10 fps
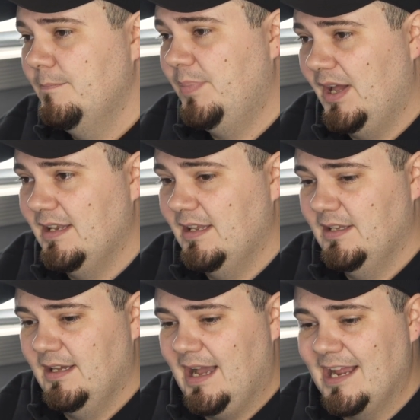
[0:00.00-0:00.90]
but
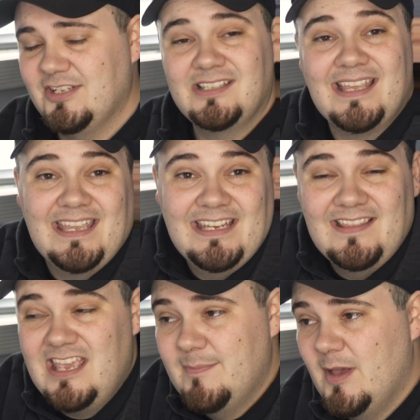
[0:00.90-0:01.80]
I just like getting
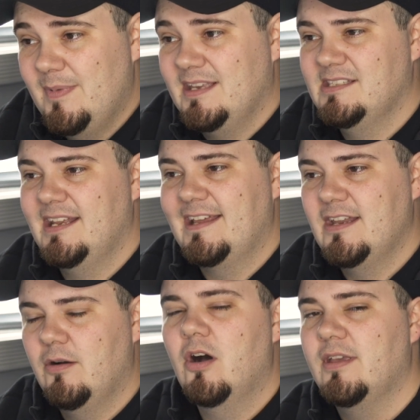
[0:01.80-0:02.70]
the email because then I
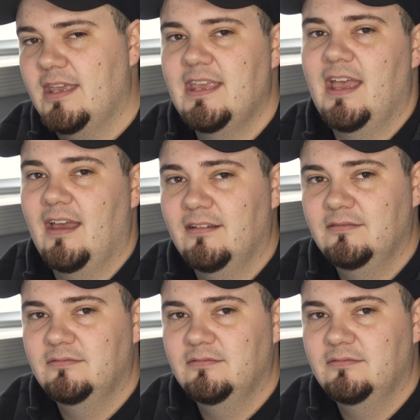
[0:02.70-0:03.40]
know, okay, yeah,